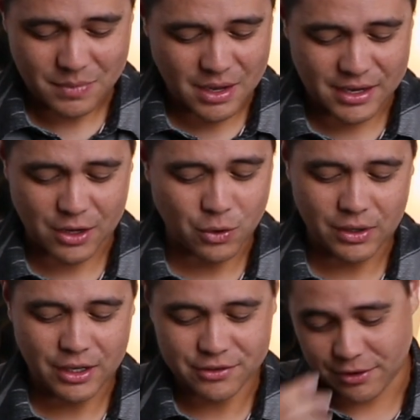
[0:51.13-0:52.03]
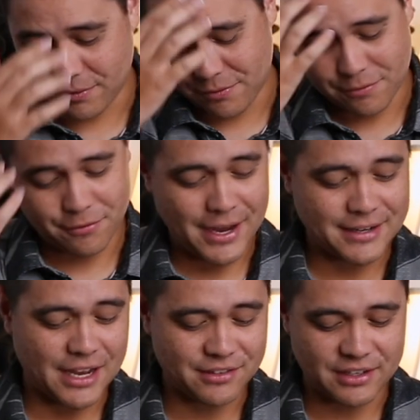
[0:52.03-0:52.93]
Yeah, koalas are
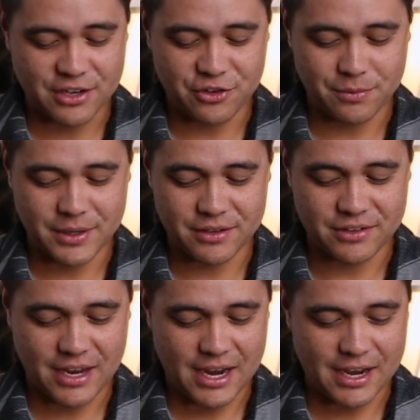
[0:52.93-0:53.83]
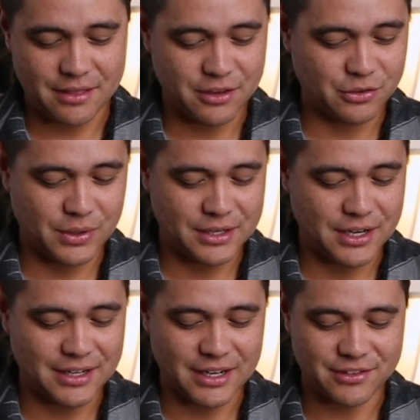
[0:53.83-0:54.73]
fantastic instruments, and this one,
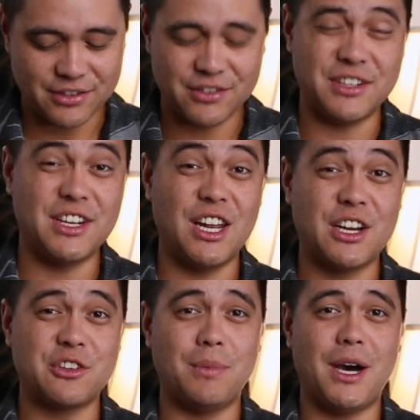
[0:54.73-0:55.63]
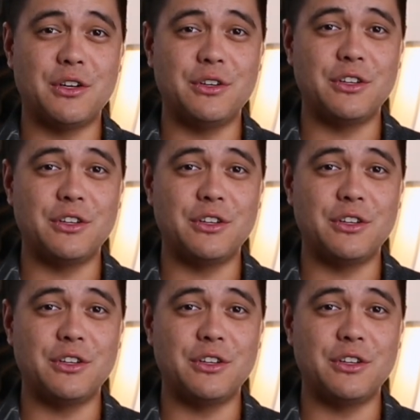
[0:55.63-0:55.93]
nonetheless, this is a deluxe model.